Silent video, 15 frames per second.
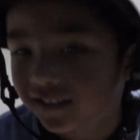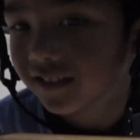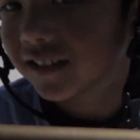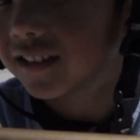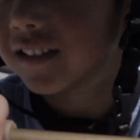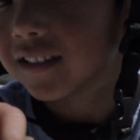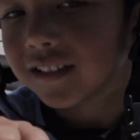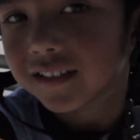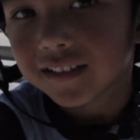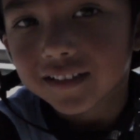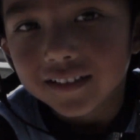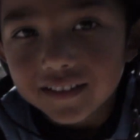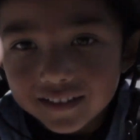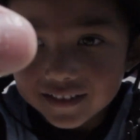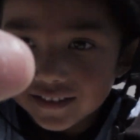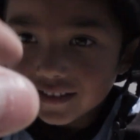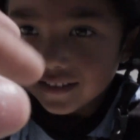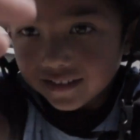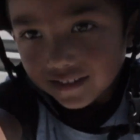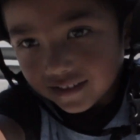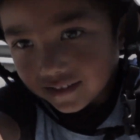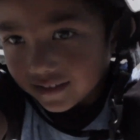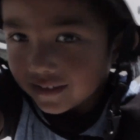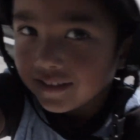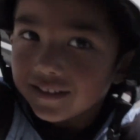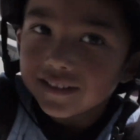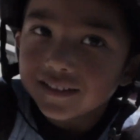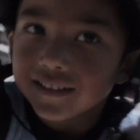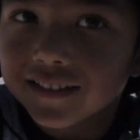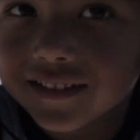keep it let's keep it crispy. Say it,
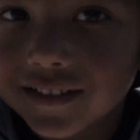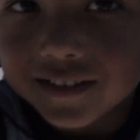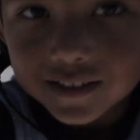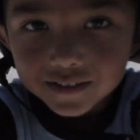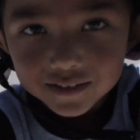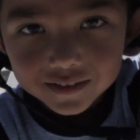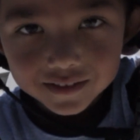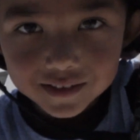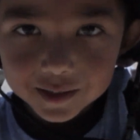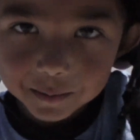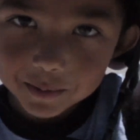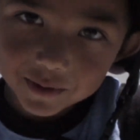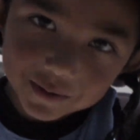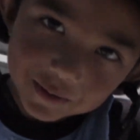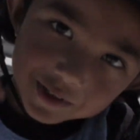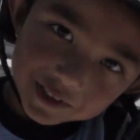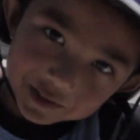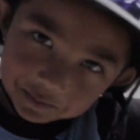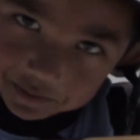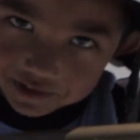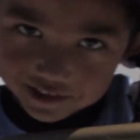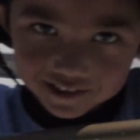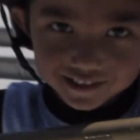say it. Keep it crispy.